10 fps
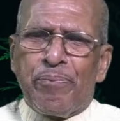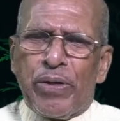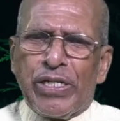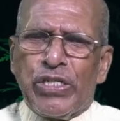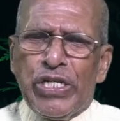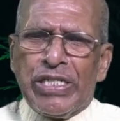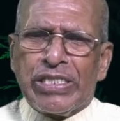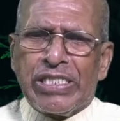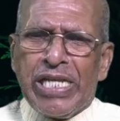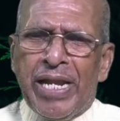
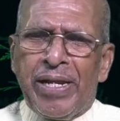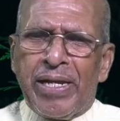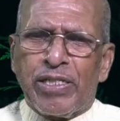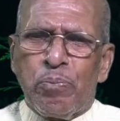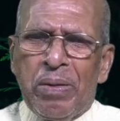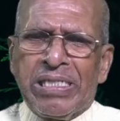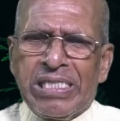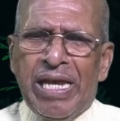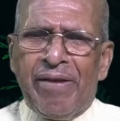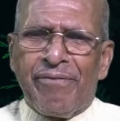precious, and
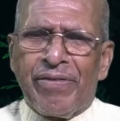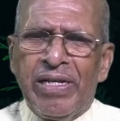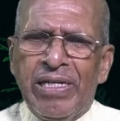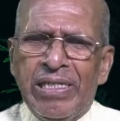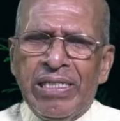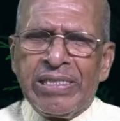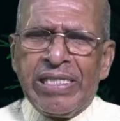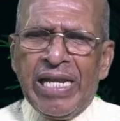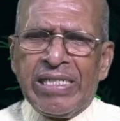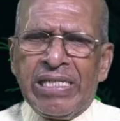expensive
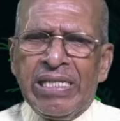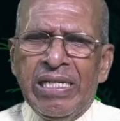that